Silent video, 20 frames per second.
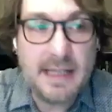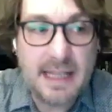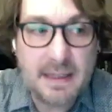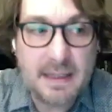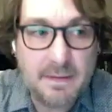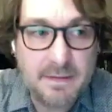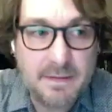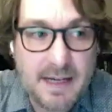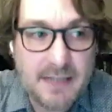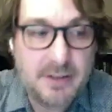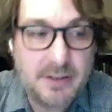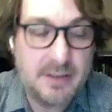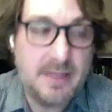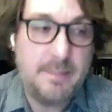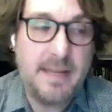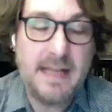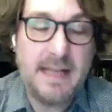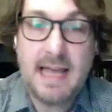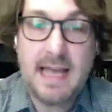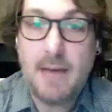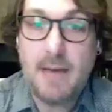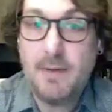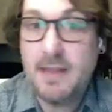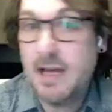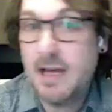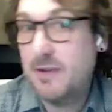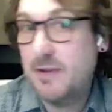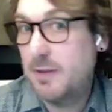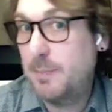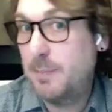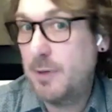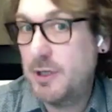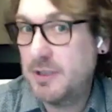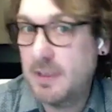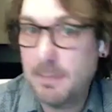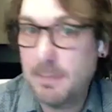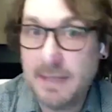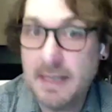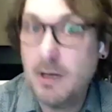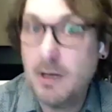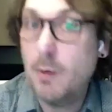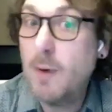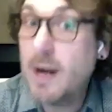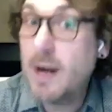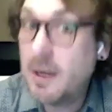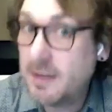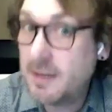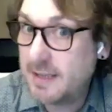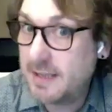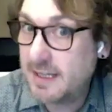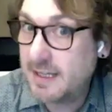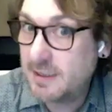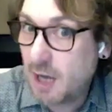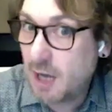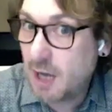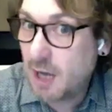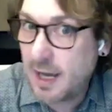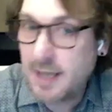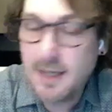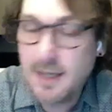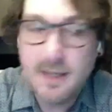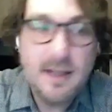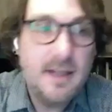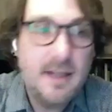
like a face or something like that, without the person being aware that they saw it.